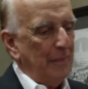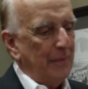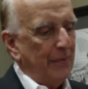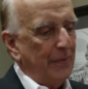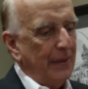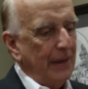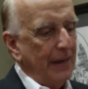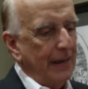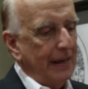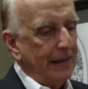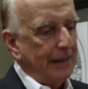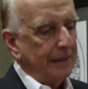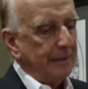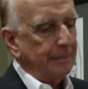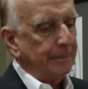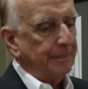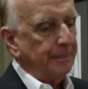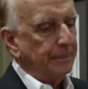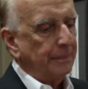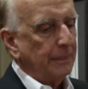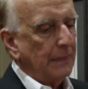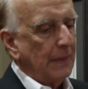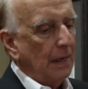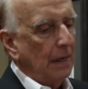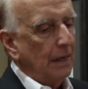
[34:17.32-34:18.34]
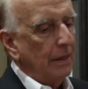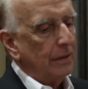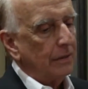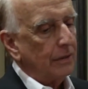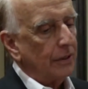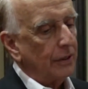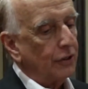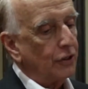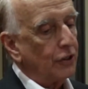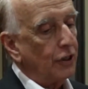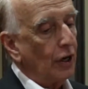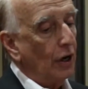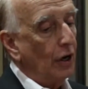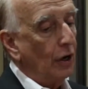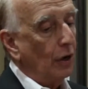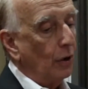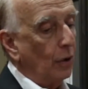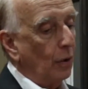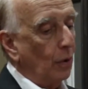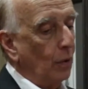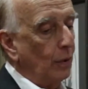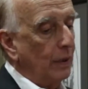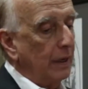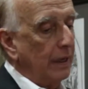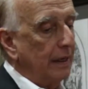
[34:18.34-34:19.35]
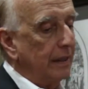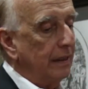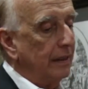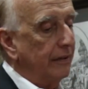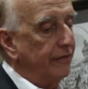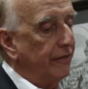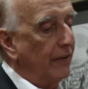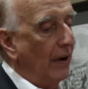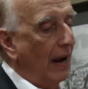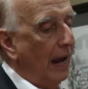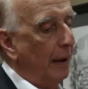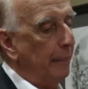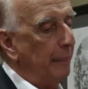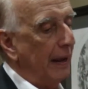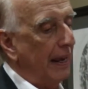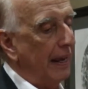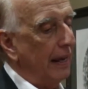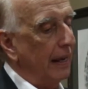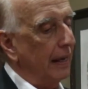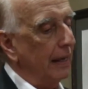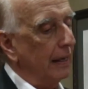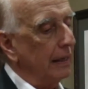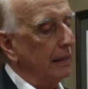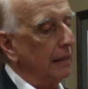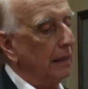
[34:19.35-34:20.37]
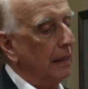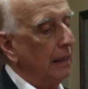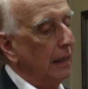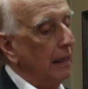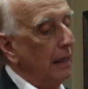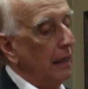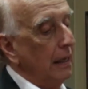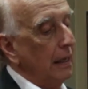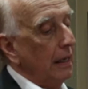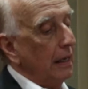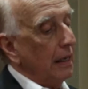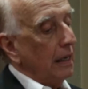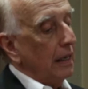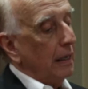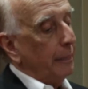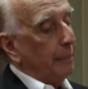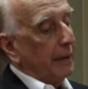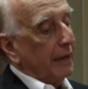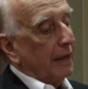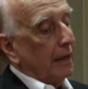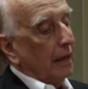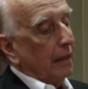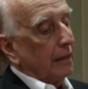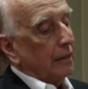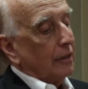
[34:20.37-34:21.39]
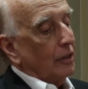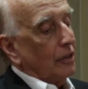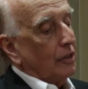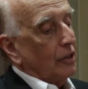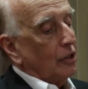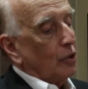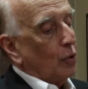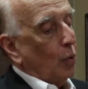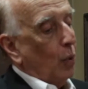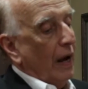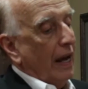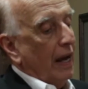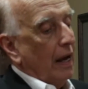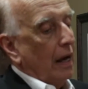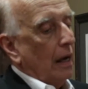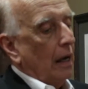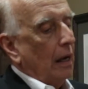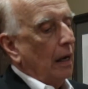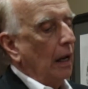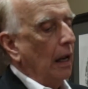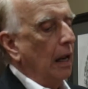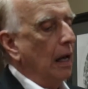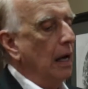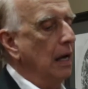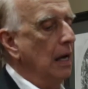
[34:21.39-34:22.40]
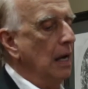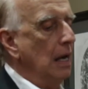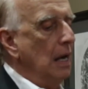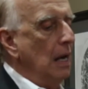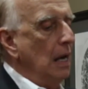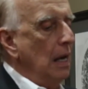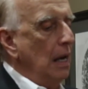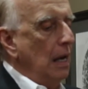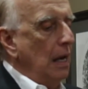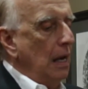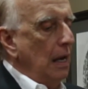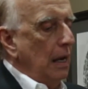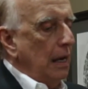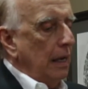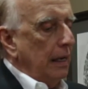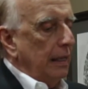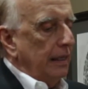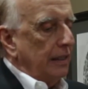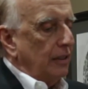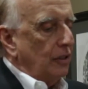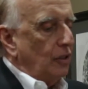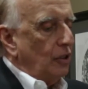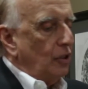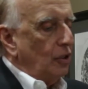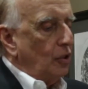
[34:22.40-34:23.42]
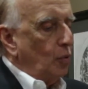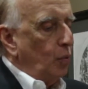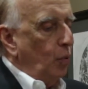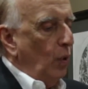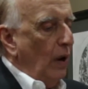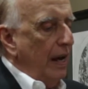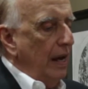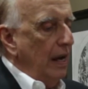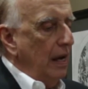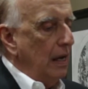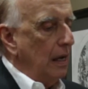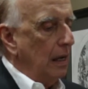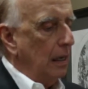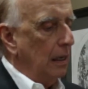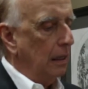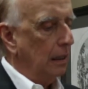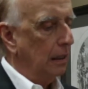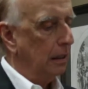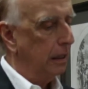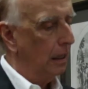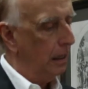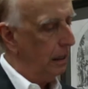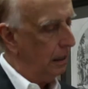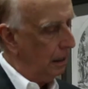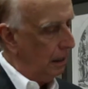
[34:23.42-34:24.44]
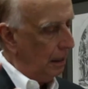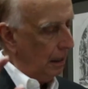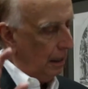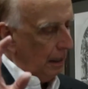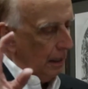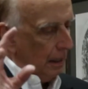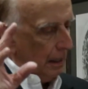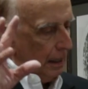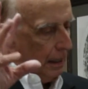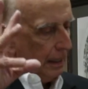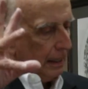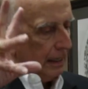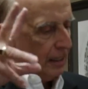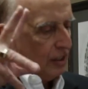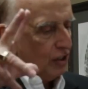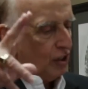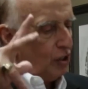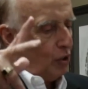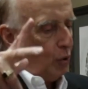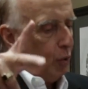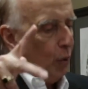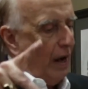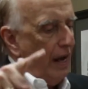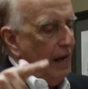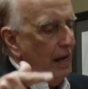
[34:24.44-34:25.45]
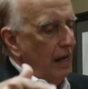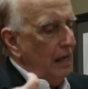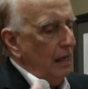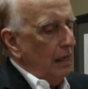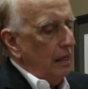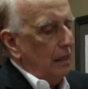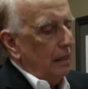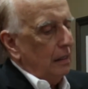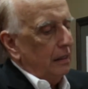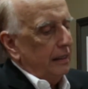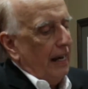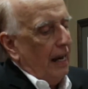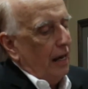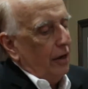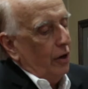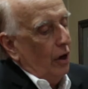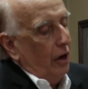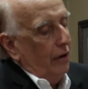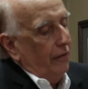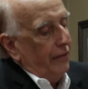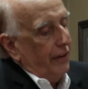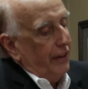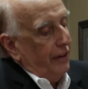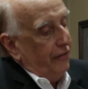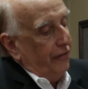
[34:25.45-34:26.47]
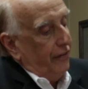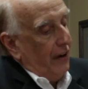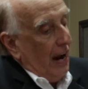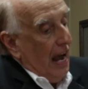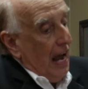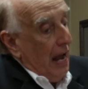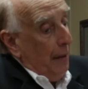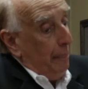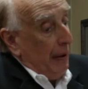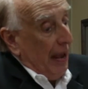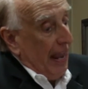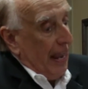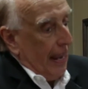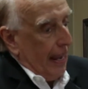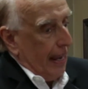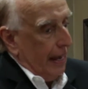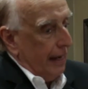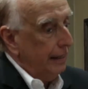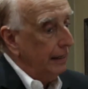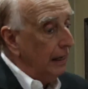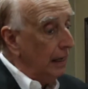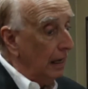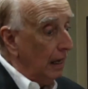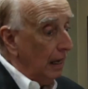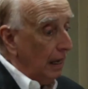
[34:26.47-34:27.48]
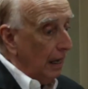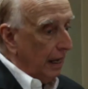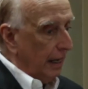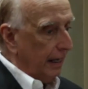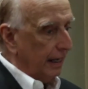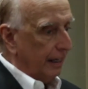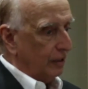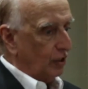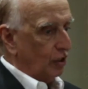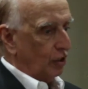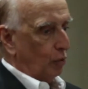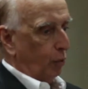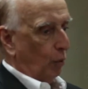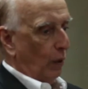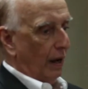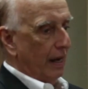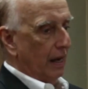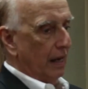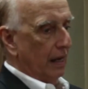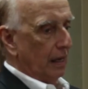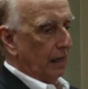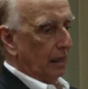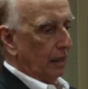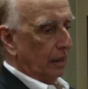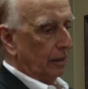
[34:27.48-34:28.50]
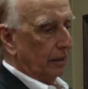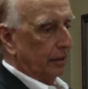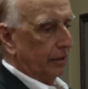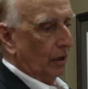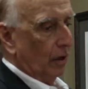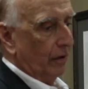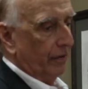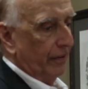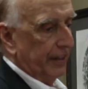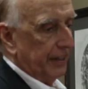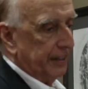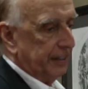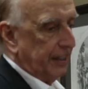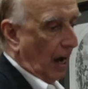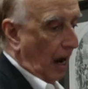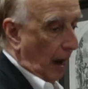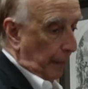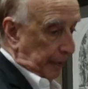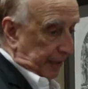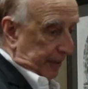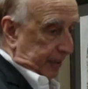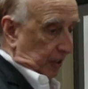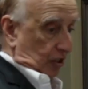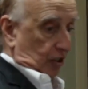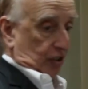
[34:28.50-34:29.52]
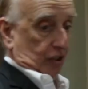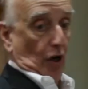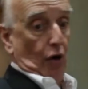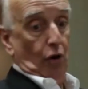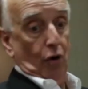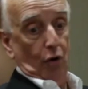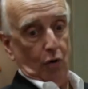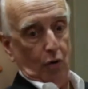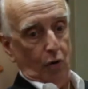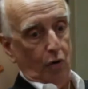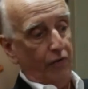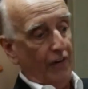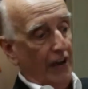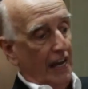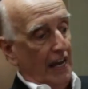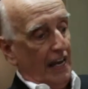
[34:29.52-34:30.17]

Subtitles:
Then the dough in the fry pan, it begun to swell. And it swelled, and it swelled out over the fry pan, and it swelled over the top of the stove,